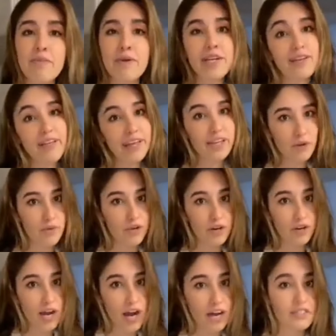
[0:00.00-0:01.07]
been to, like, a
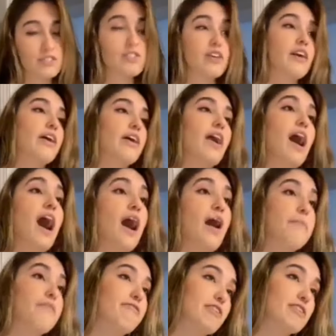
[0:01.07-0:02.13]
real concert.
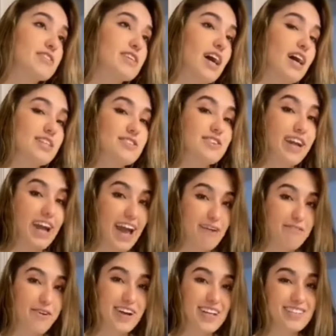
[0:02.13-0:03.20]
The first concert I
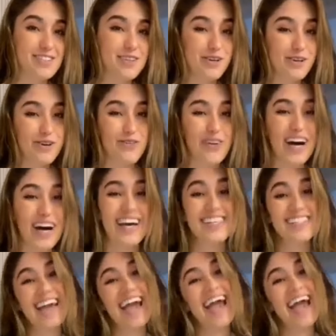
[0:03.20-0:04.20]
ever went to was